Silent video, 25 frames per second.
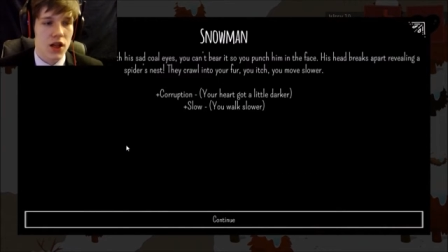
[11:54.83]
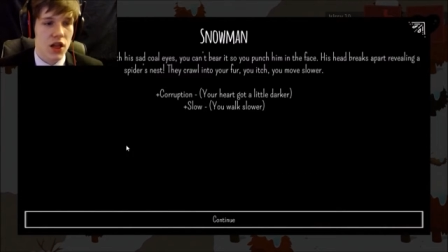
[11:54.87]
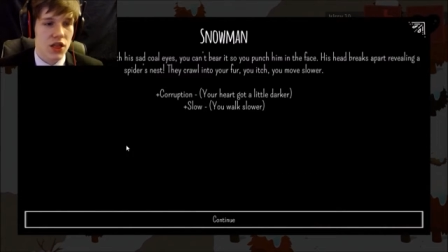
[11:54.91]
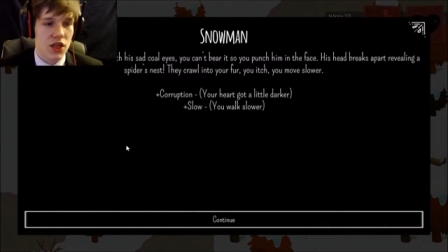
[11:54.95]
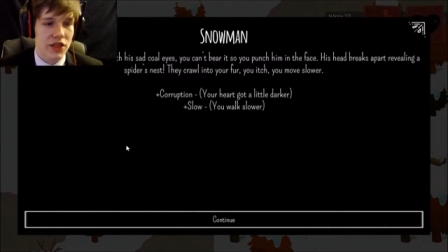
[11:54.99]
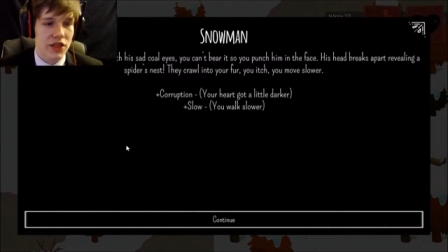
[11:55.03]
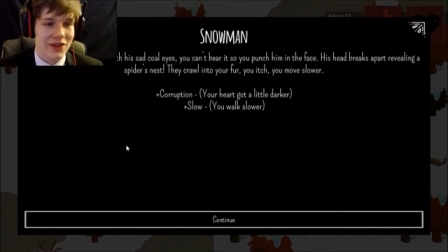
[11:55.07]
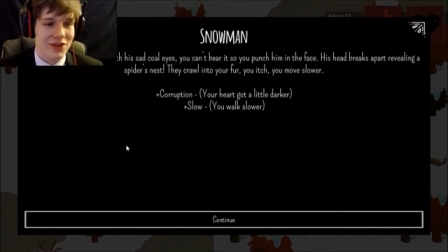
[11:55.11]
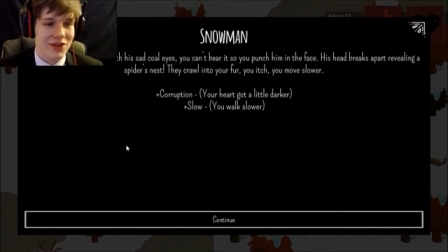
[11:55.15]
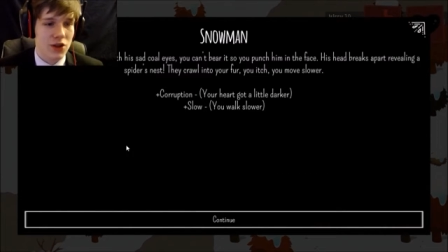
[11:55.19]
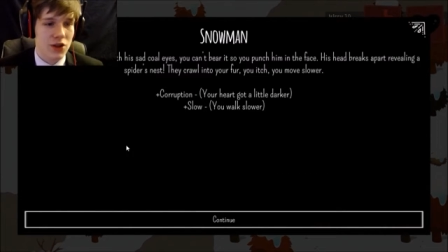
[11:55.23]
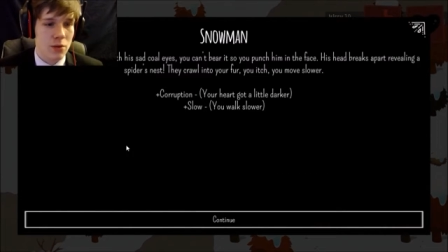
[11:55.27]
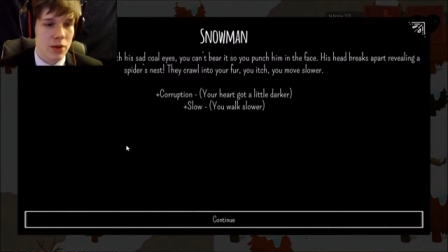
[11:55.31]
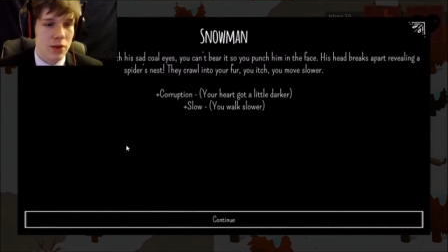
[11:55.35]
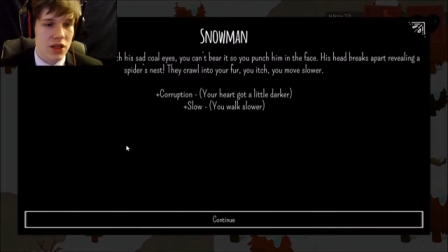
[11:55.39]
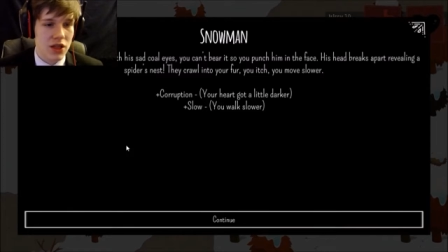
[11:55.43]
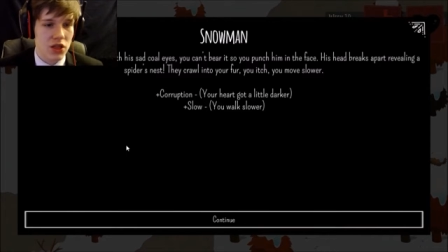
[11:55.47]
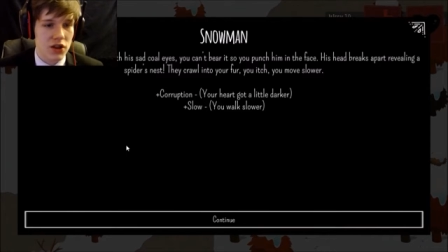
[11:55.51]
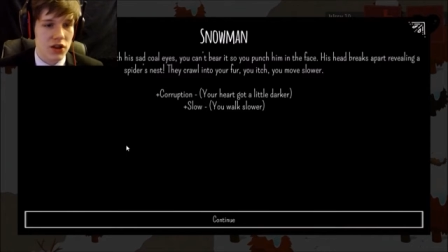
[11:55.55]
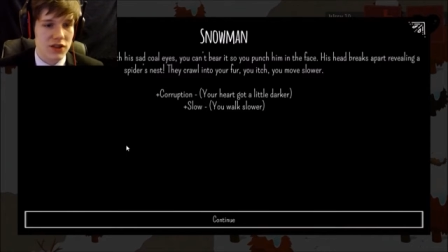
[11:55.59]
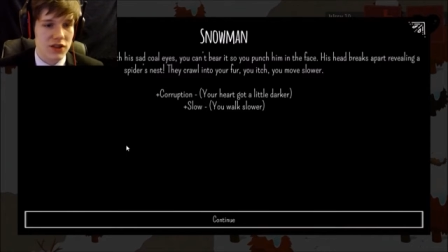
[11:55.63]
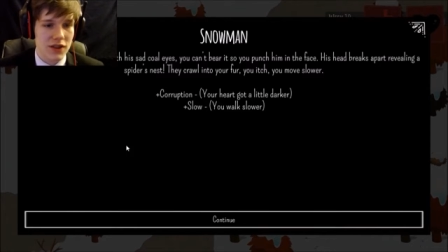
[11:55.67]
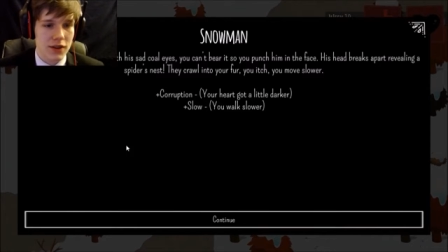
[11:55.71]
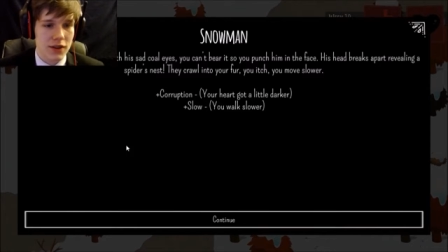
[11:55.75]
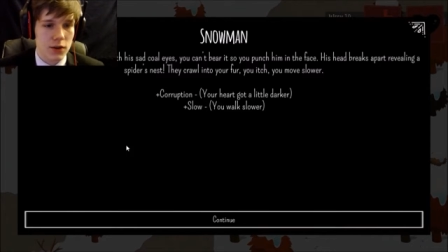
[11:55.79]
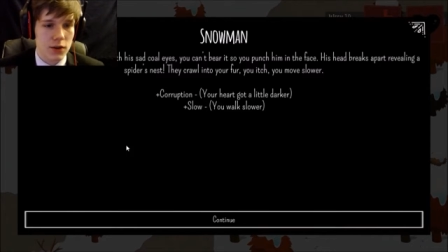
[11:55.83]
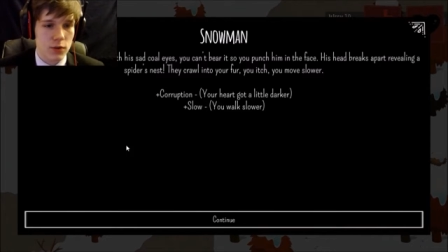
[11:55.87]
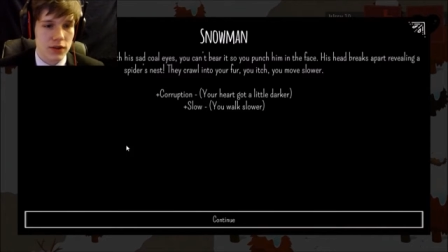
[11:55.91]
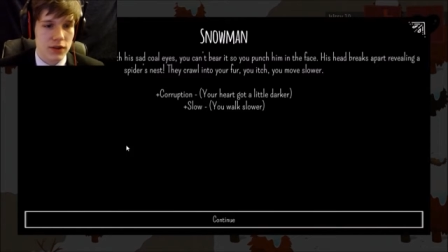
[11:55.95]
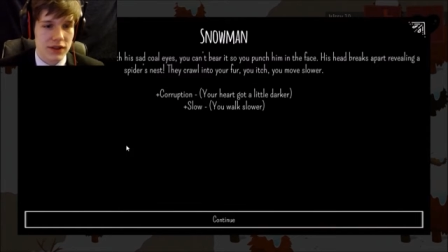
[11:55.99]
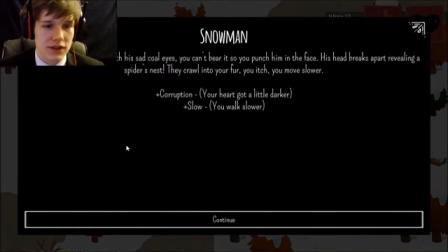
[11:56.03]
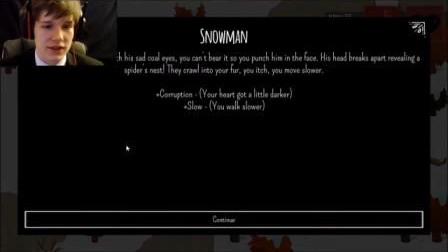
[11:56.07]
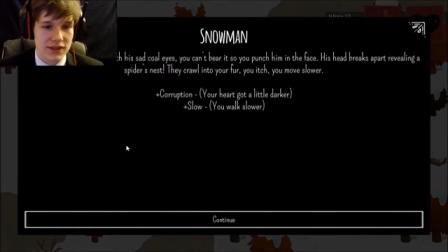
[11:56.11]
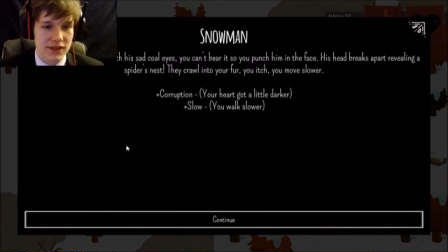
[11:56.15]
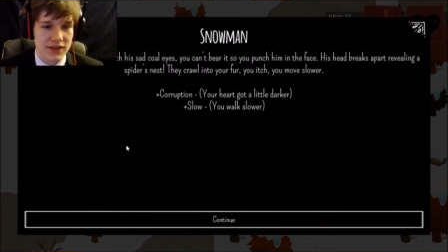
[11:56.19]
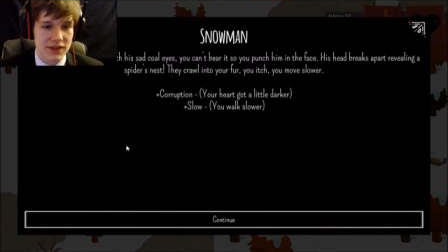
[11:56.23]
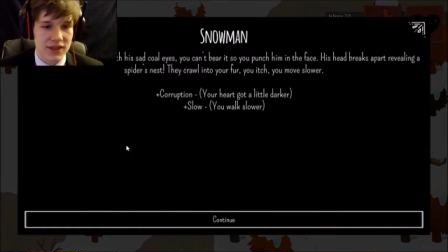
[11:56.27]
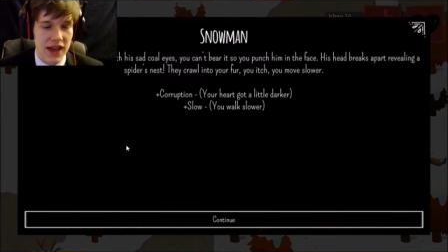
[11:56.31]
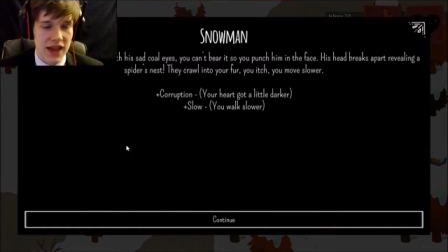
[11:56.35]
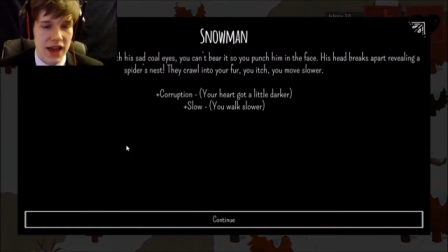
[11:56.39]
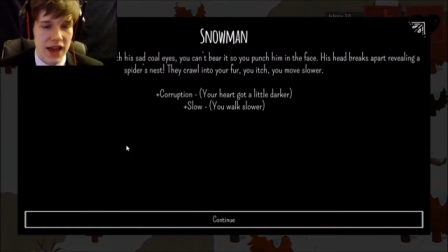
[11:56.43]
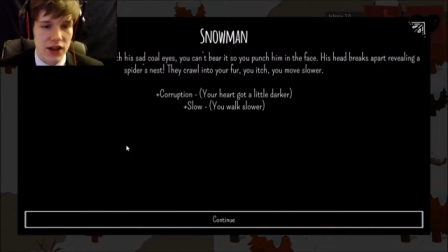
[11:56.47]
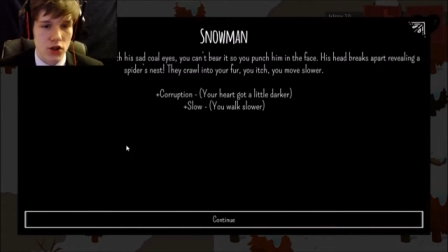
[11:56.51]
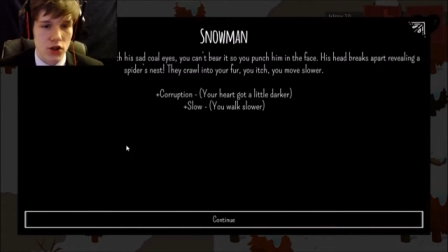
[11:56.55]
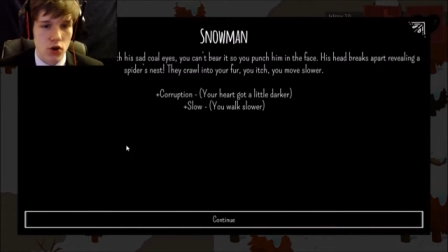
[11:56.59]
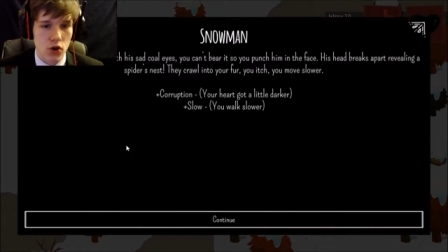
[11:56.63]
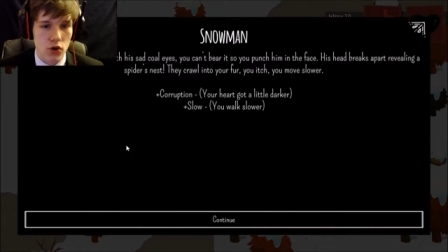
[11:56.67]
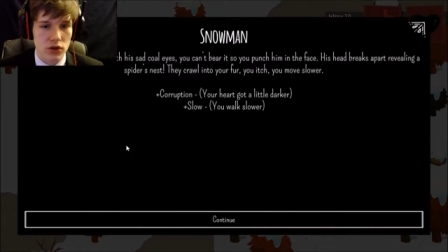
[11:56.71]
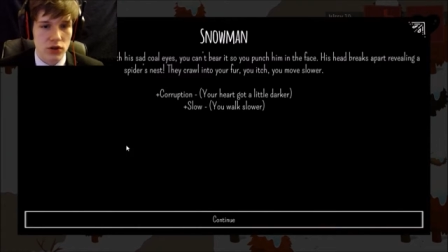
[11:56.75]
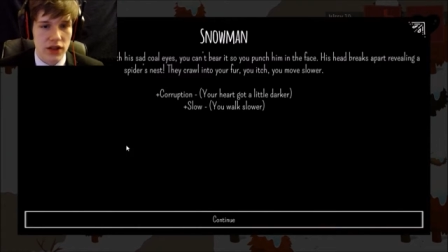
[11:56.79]
The snowman looks at you with his
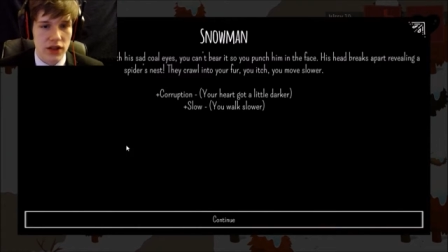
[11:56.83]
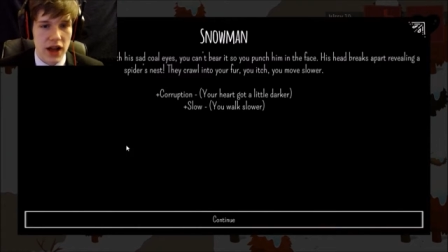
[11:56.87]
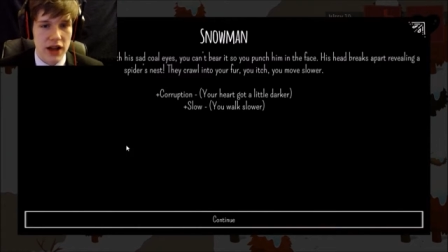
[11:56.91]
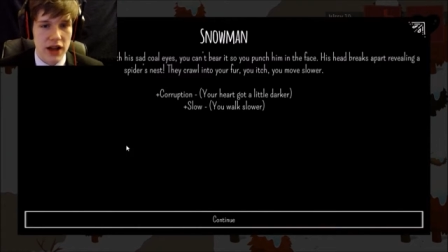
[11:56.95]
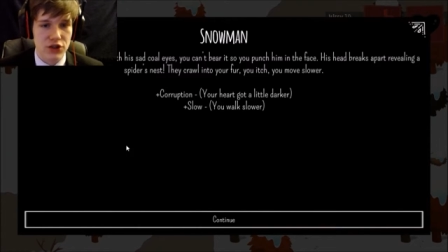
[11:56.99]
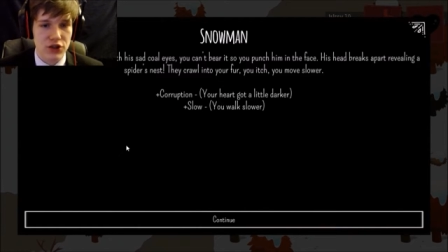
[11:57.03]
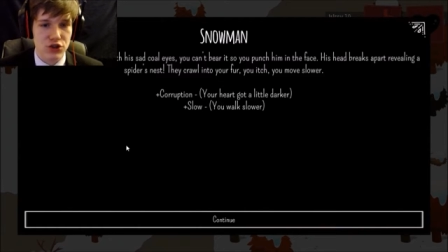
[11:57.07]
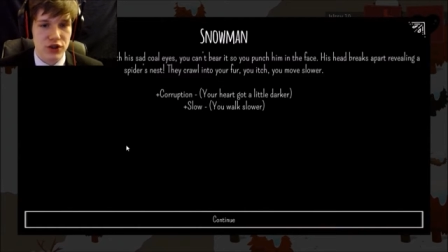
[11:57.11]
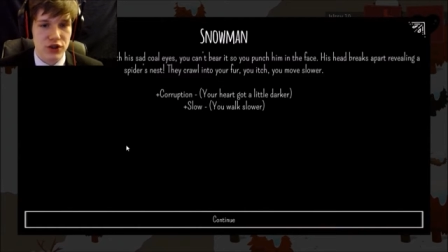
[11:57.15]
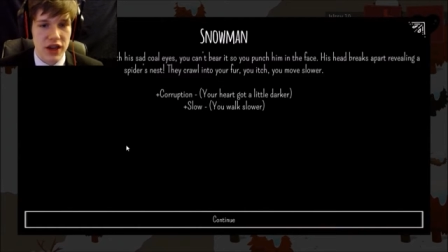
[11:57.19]
sad, cold eyes.